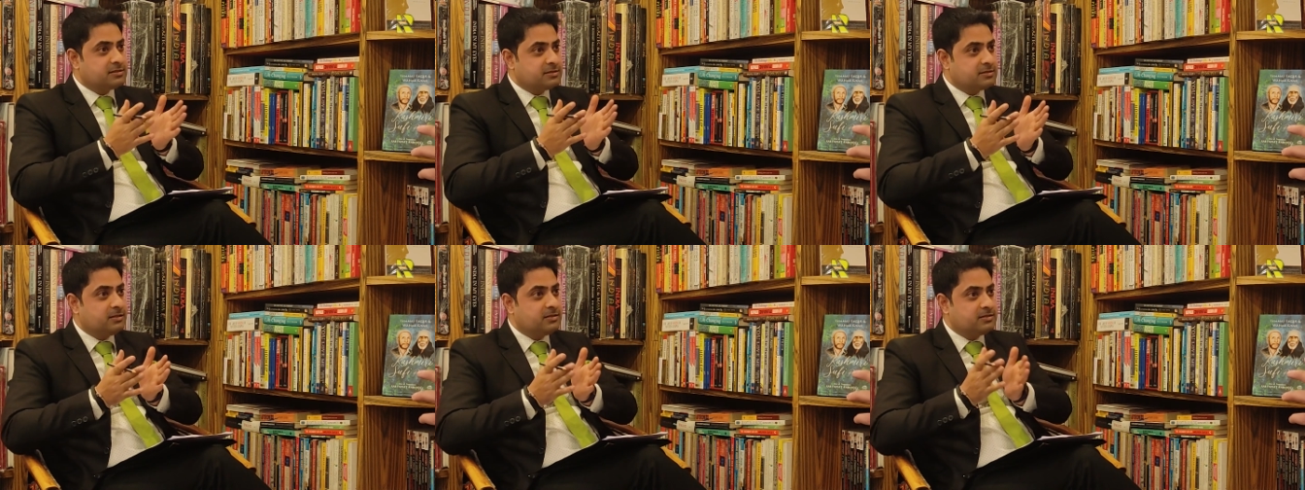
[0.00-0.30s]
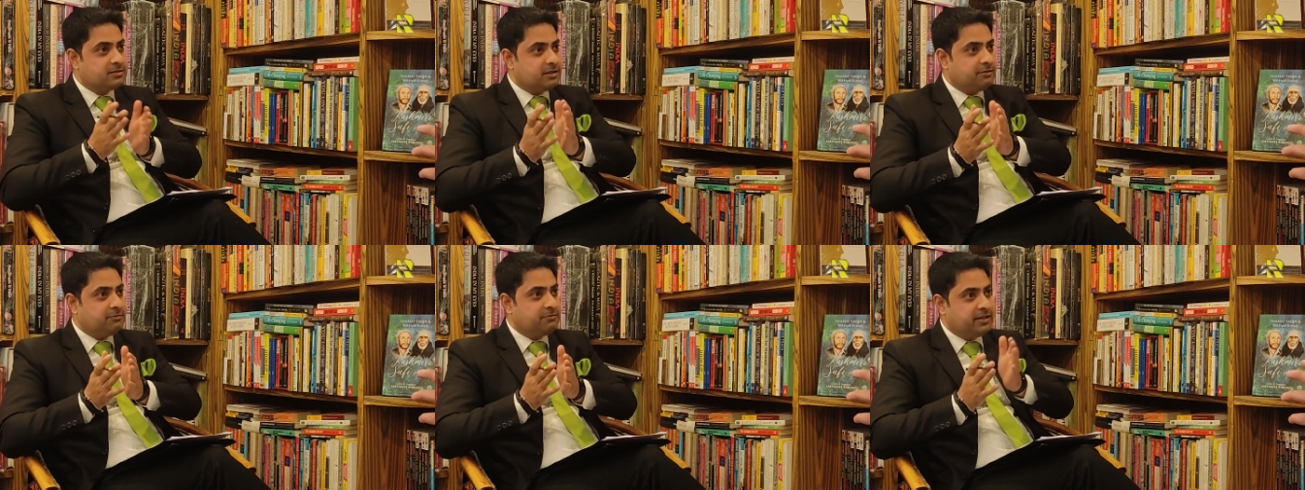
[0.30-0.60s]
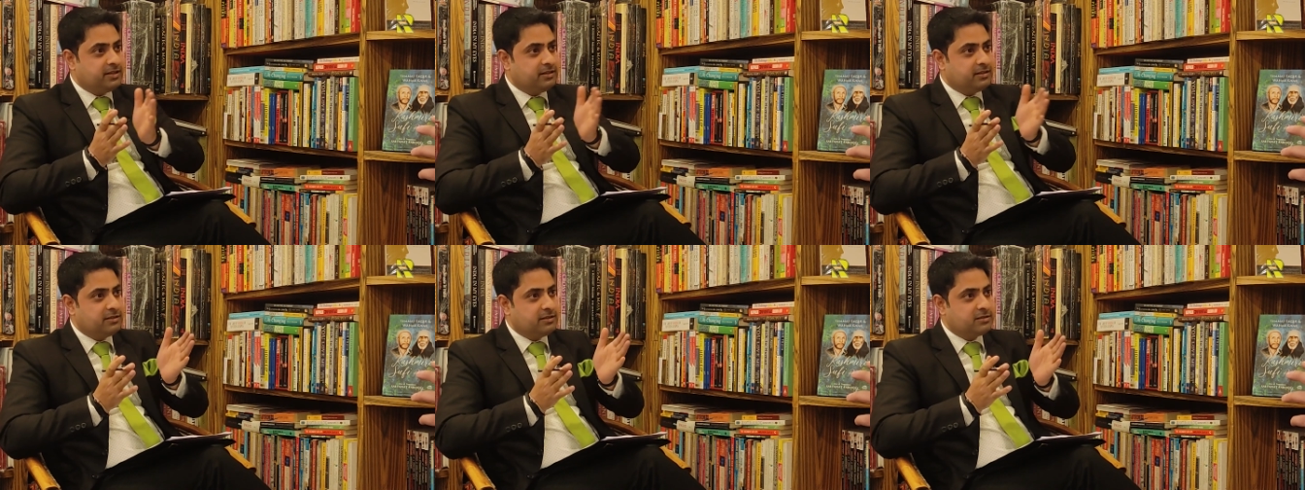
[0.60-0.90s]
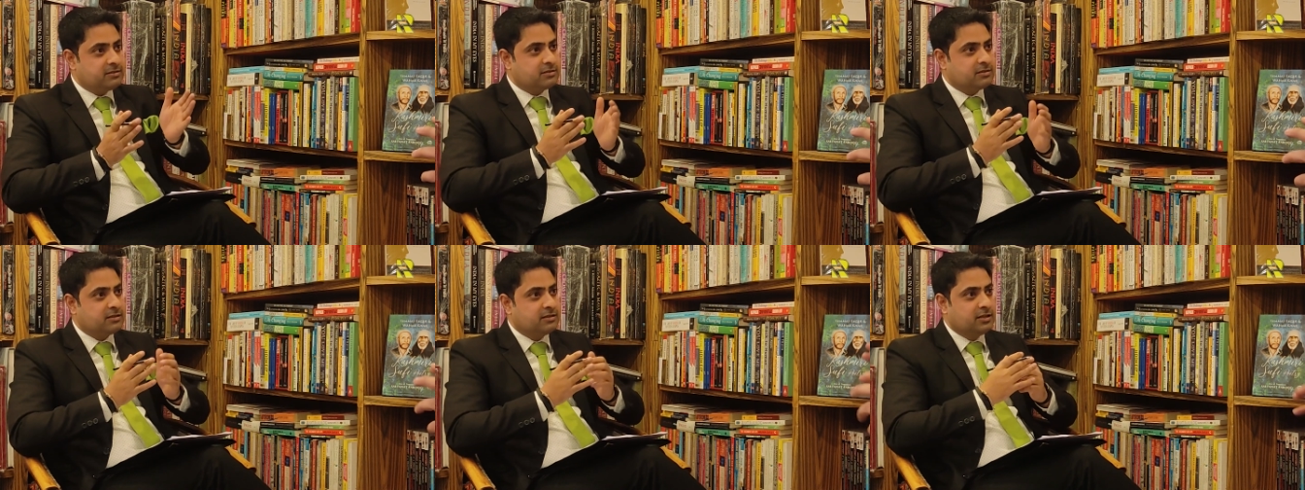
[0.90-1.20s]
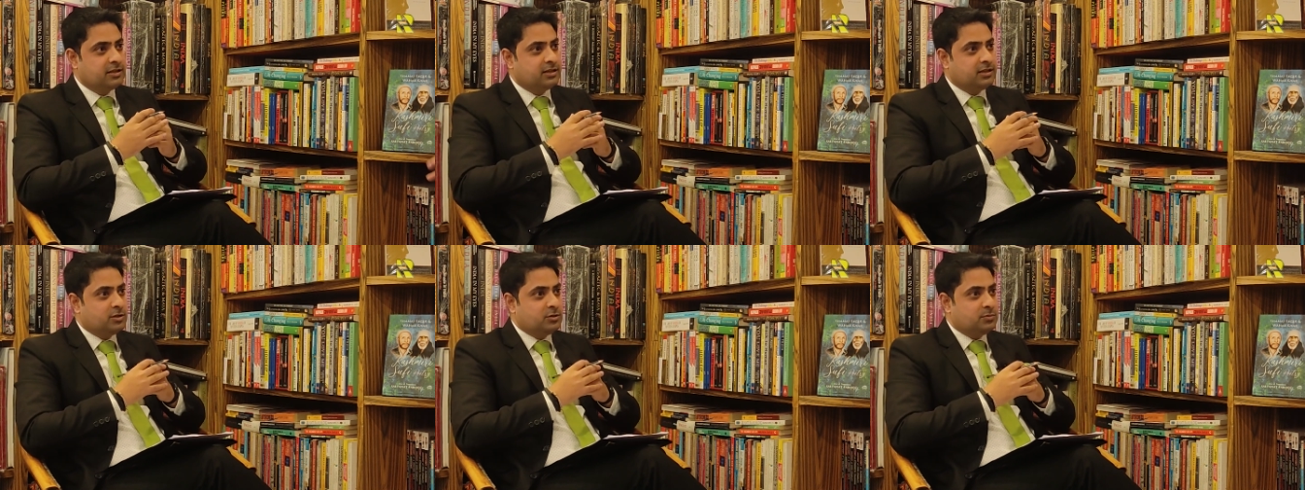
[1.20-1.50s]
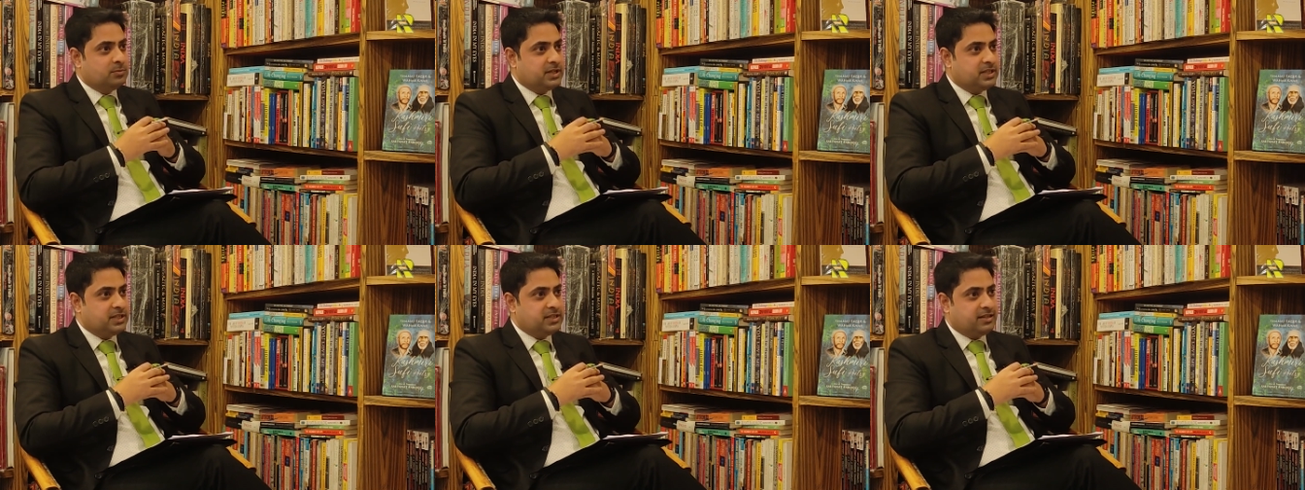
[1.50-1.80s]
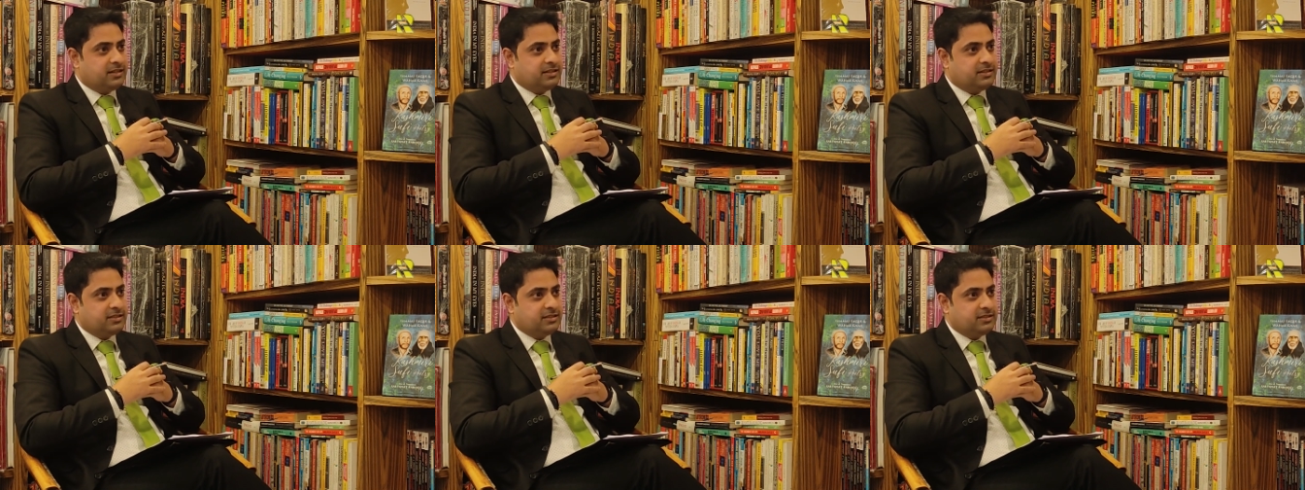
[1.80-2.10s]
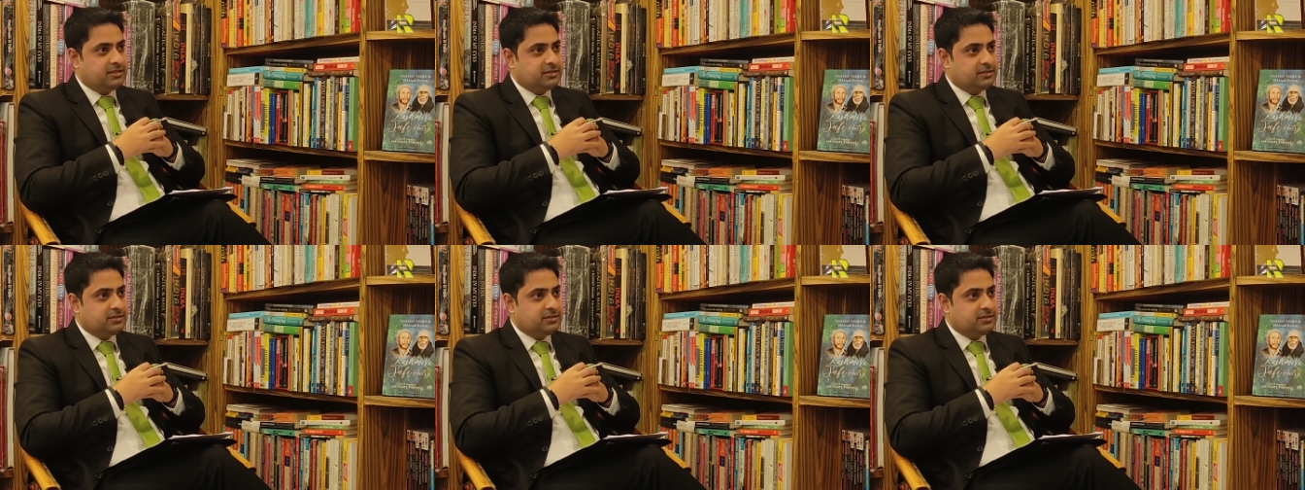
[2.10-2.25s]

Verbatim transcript: are still suffering this yes, mentality?